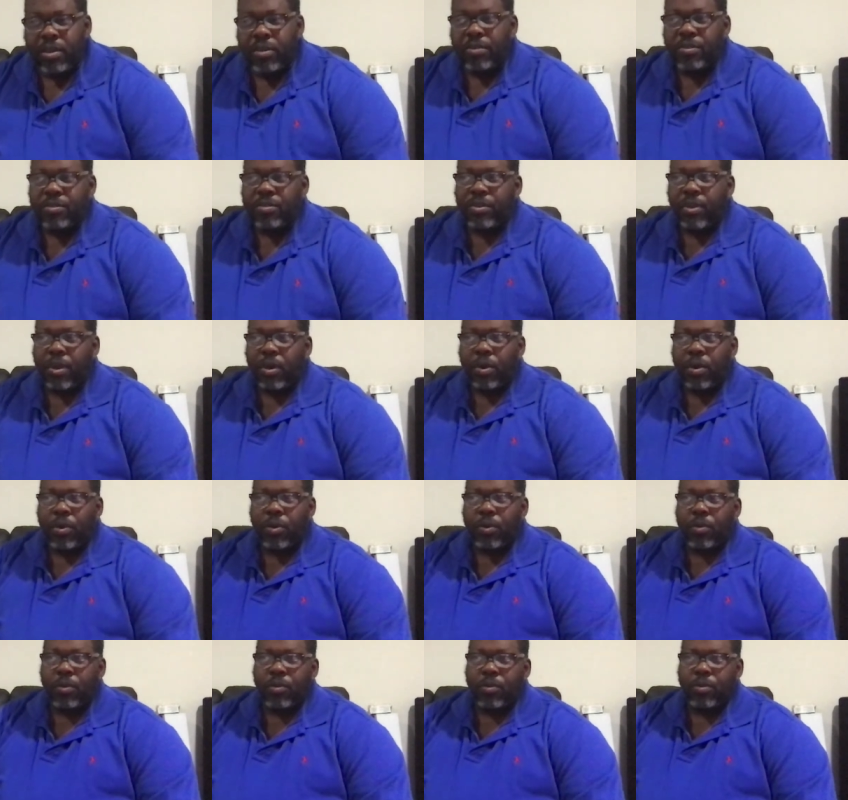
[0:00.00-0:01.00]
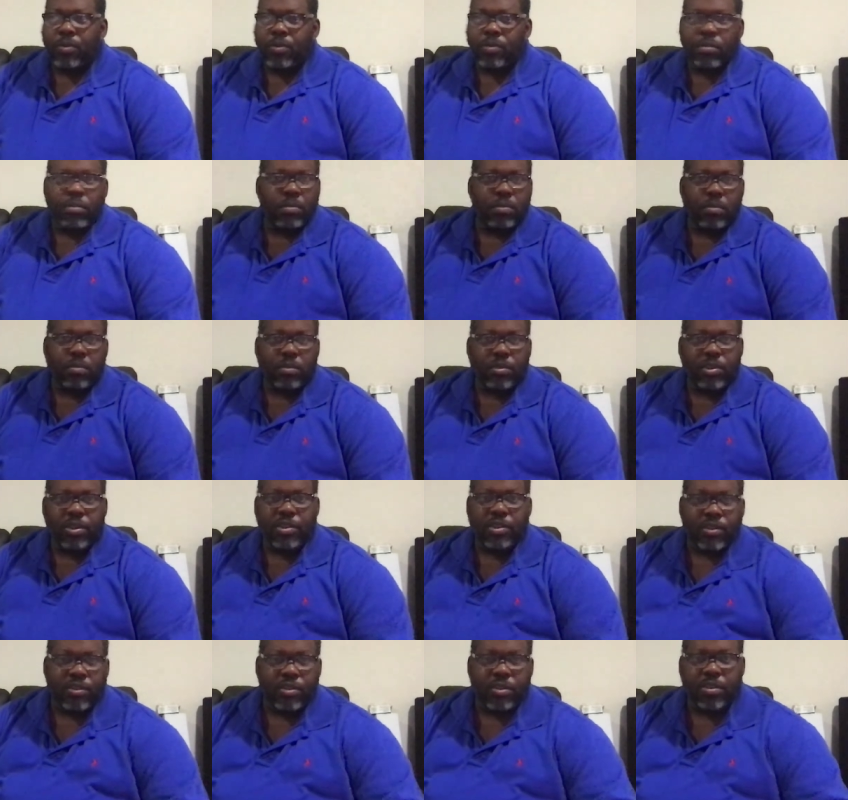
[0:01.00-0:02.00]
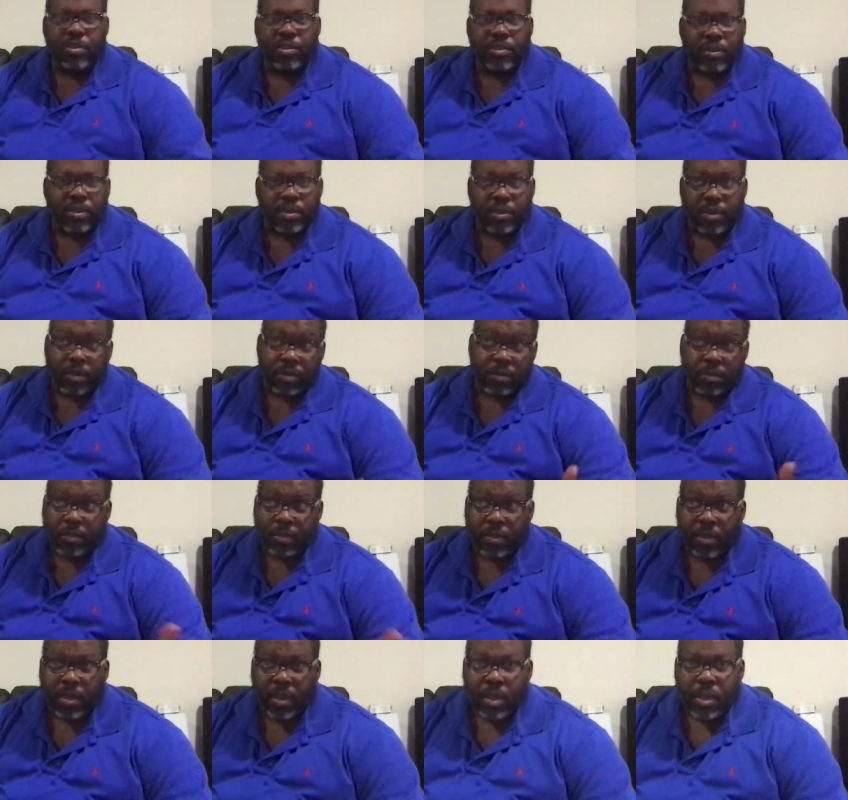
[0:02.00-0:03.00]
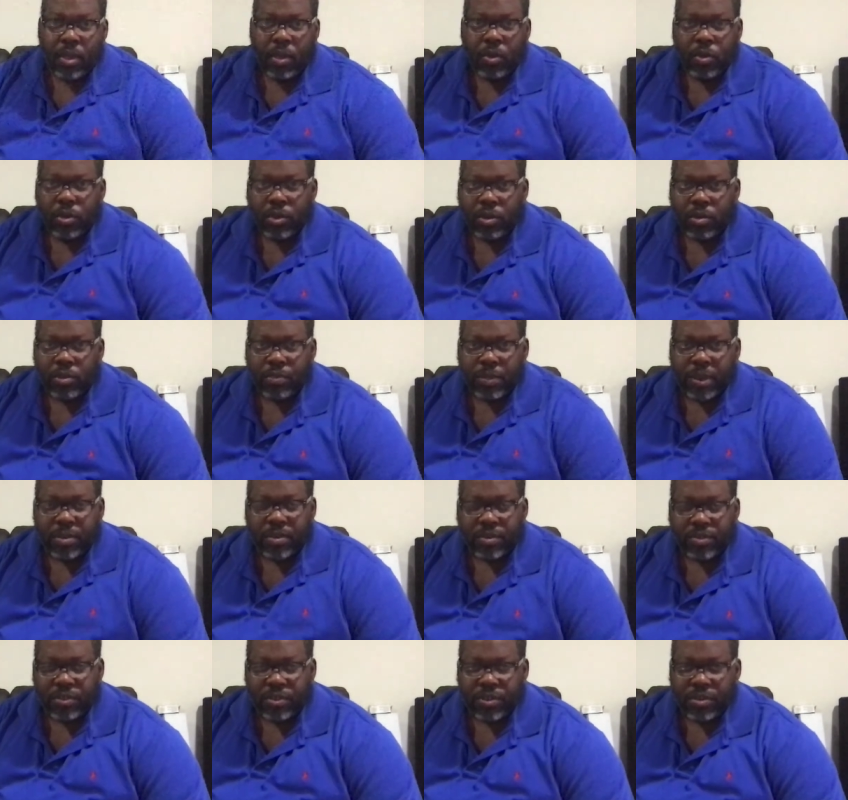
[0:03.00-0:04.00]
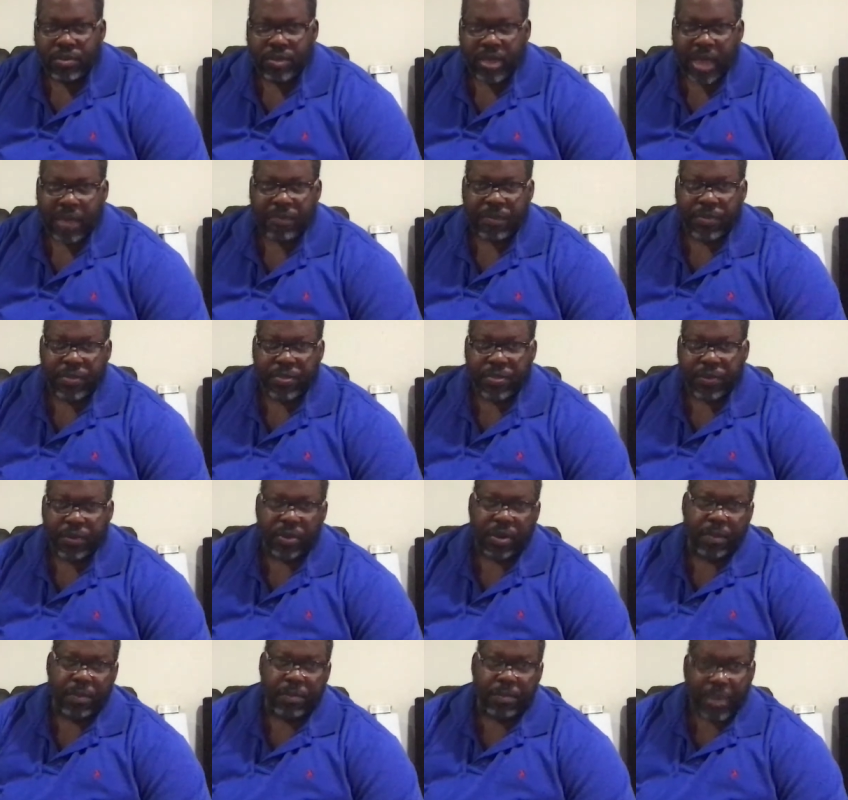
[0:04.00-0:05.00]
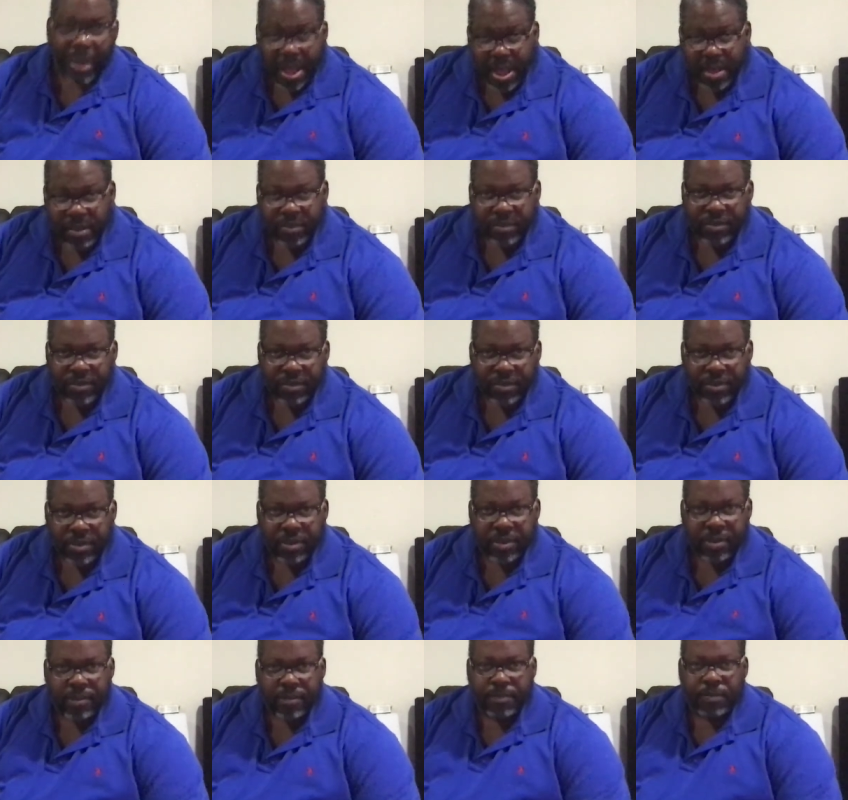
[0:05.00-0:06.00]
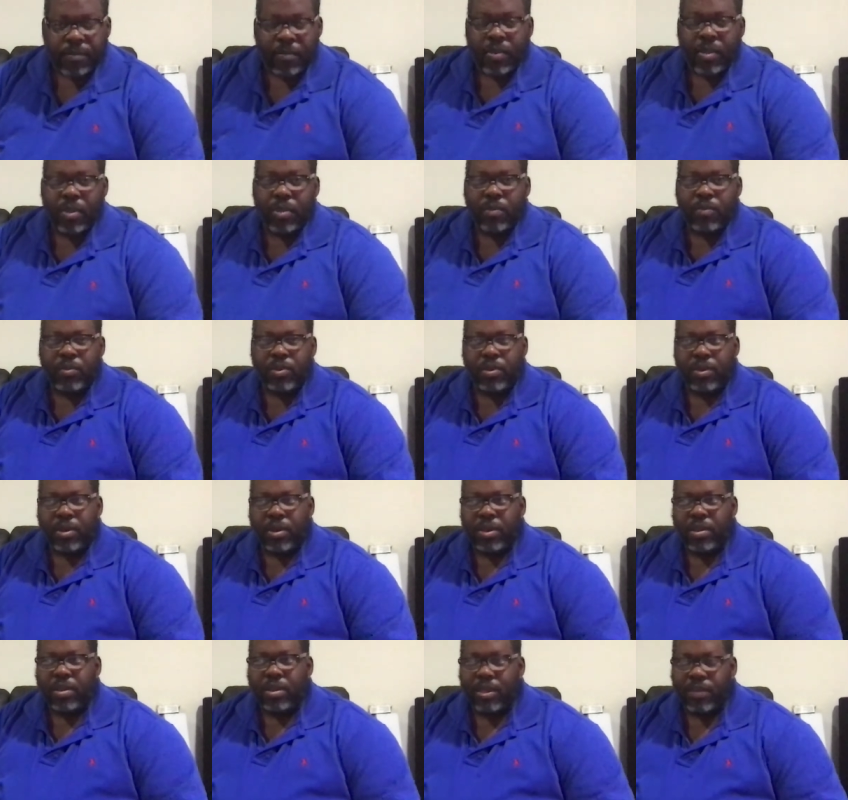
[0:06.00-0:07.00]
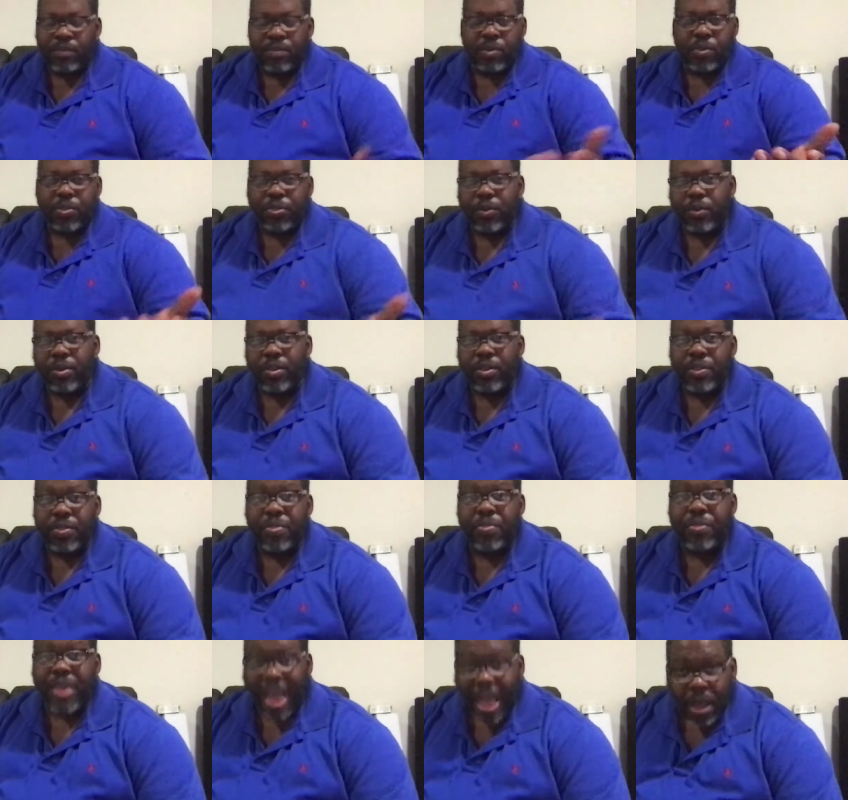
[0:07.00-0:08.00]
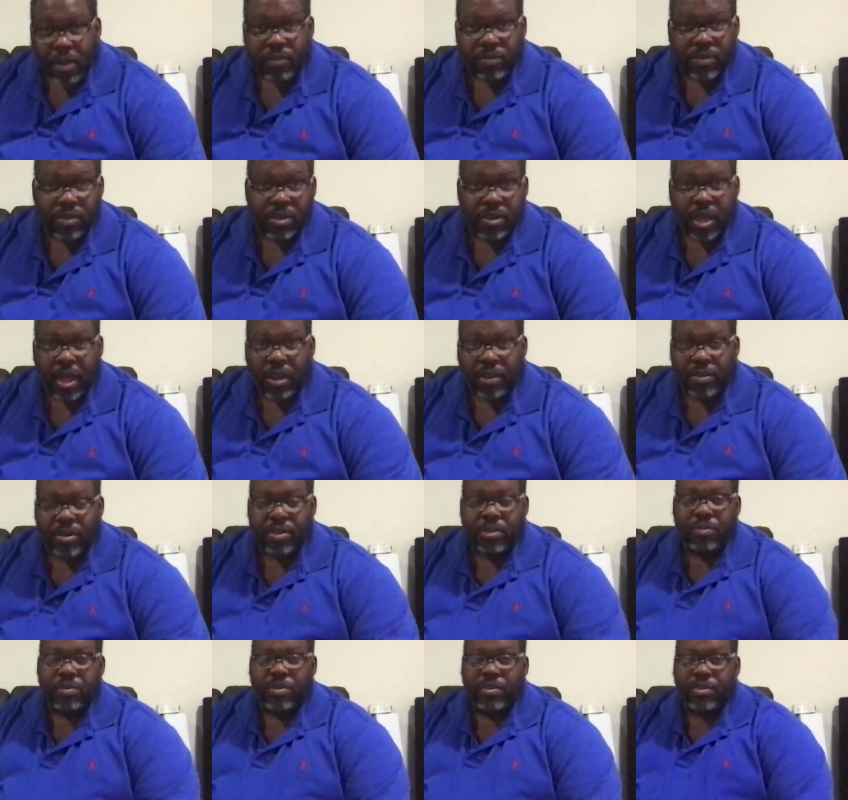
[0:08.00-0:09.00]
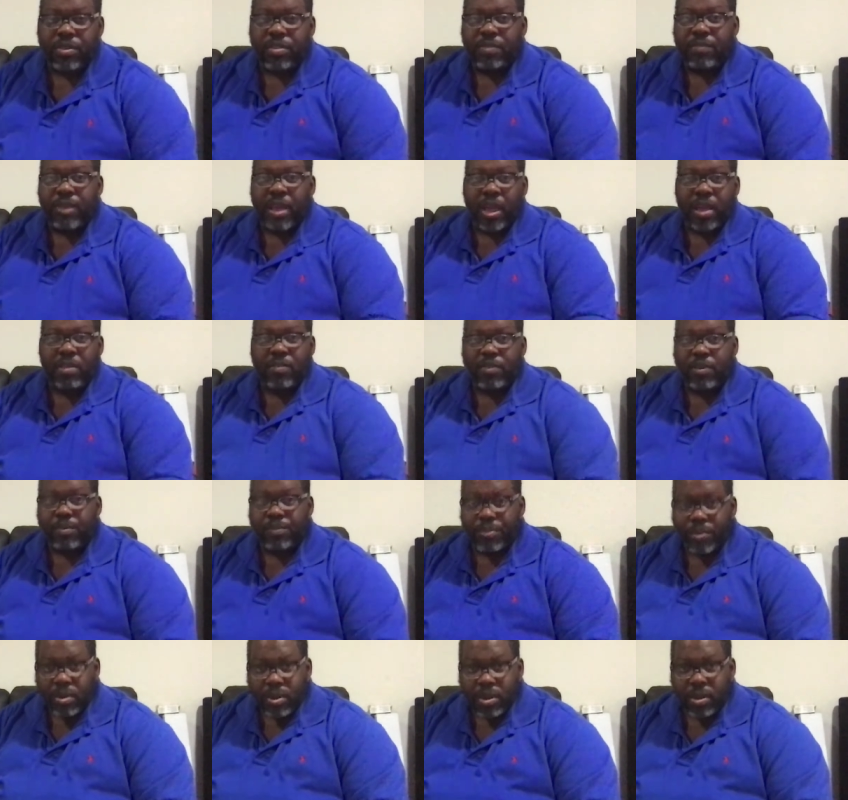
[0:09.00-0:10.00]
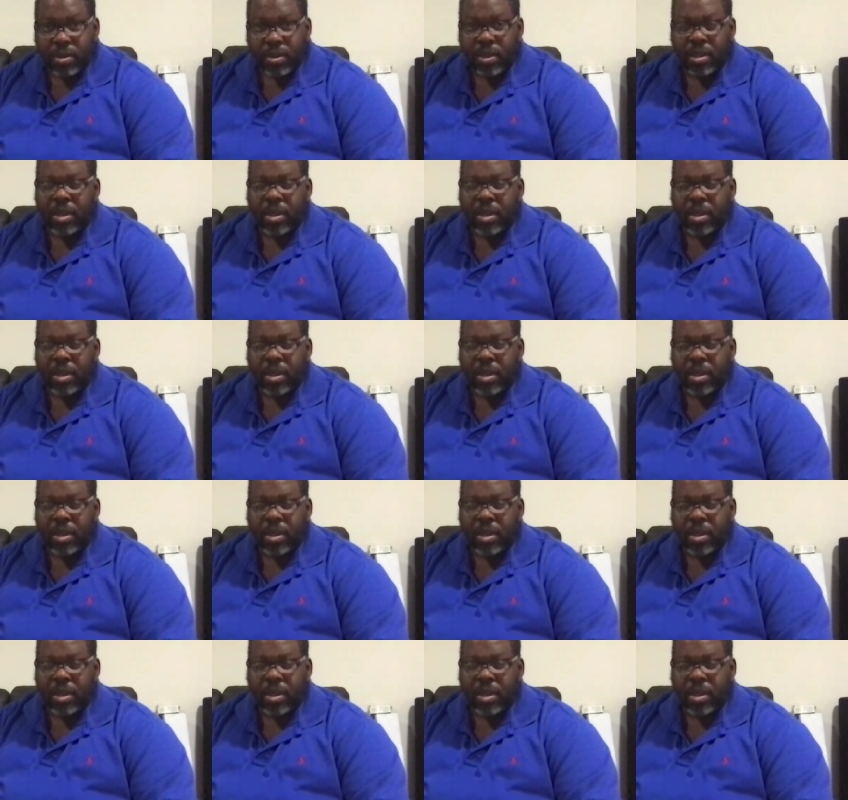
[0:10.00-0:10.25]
So CGC is going to go. You don't expect us to do that for $30, do you? We're going to give you a $30,000 increase in the value of your book